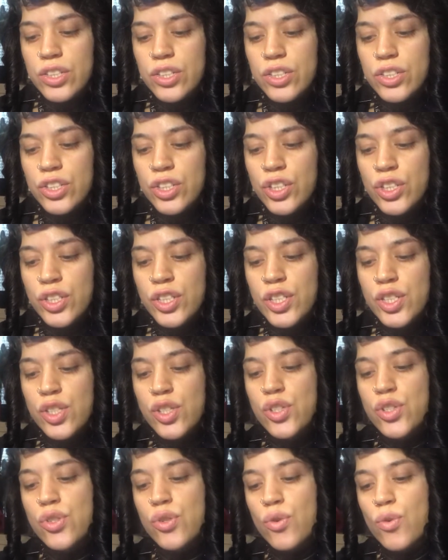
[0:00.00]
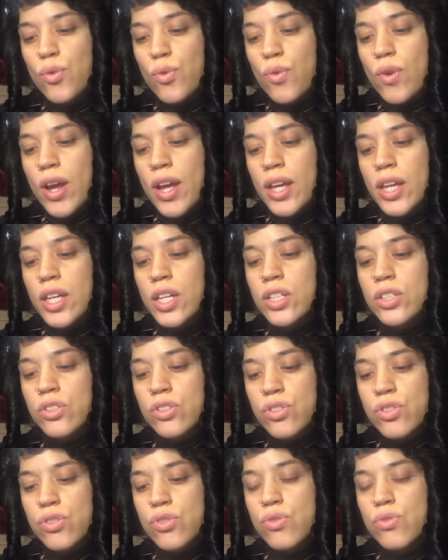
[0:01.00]
you're trying
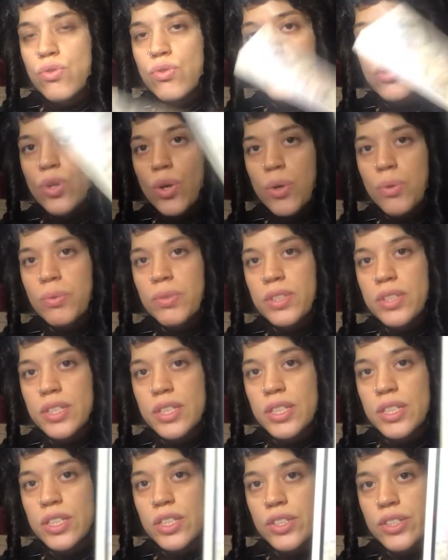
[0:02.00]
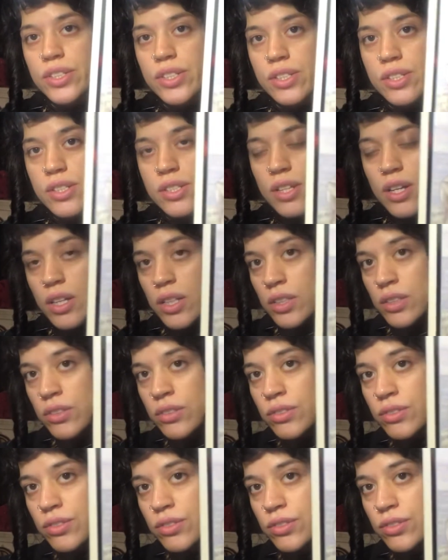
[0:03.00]
to go within yourself,